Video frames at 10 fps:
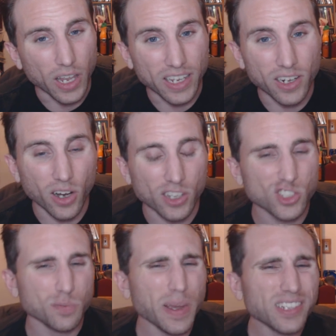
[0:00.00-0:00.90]
you know,
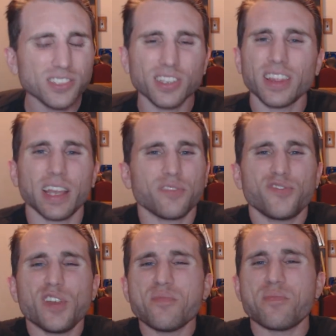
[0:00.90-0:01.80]
especially like
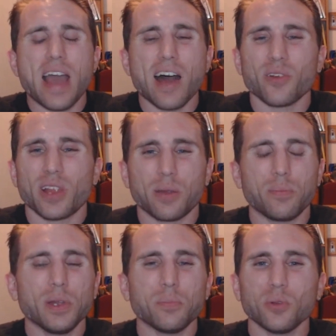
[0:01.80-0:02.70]
Finn Balor,
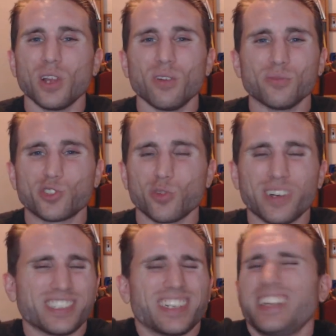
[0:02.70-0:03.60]
like people love him so much,